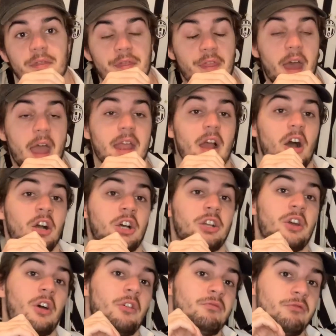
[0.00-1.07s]
they are going
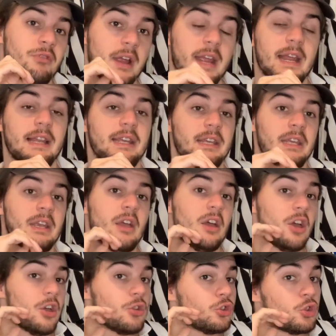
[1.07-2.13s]
to really
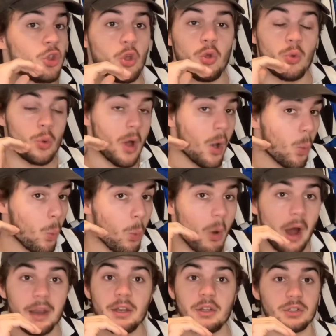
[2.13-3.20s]
do
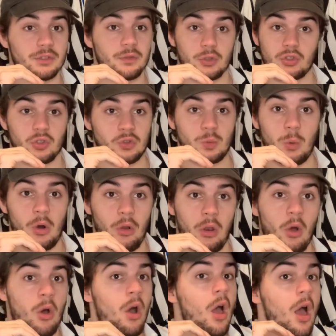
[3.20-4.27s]
wonders for
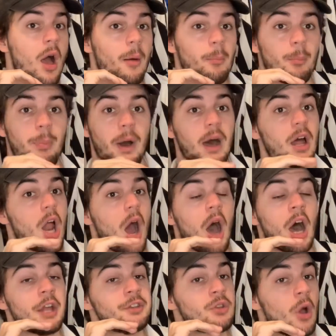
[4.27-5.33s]
Sassuolo. But
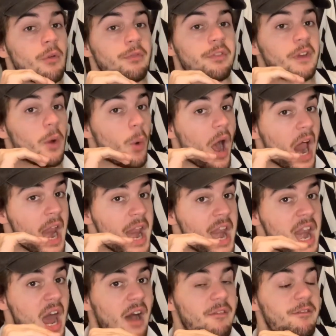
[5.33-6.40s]
I don't feel
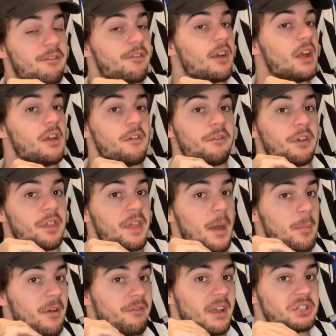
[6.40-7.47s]
enough for them
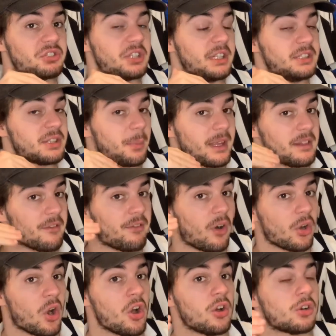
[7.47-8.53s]
eventually to make the
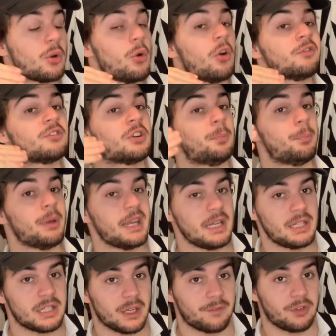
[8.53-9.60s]
final hurdle of
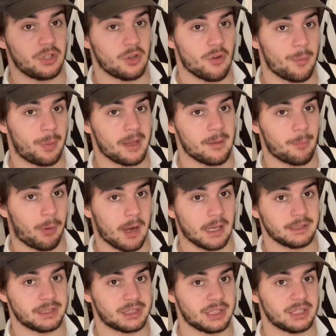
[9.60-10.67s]
competing for European
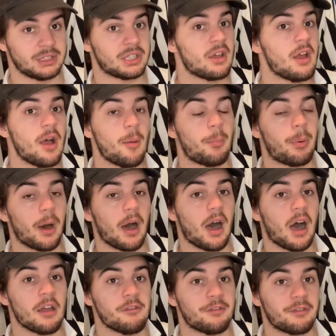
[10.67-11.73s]
places. But
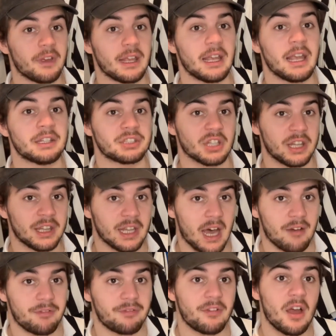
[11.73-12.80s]
I think it's
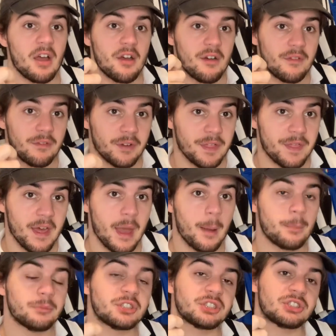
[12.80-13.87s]
enough for
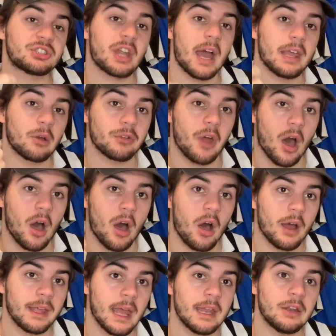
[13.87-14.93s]
them to stay on the
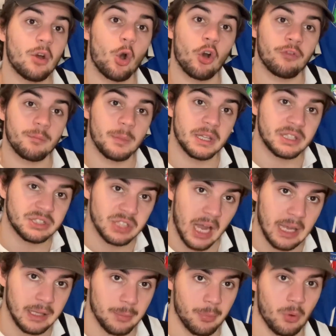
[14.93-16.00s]
high end of
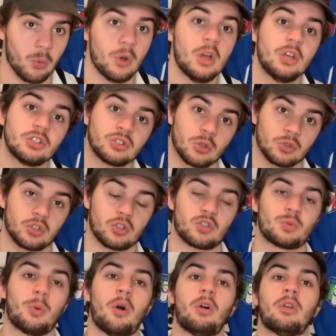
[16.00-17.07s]
mid-table. So
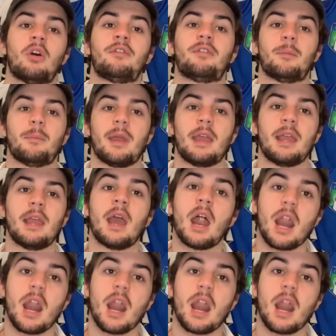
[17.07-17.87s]
Sassuolo, for me,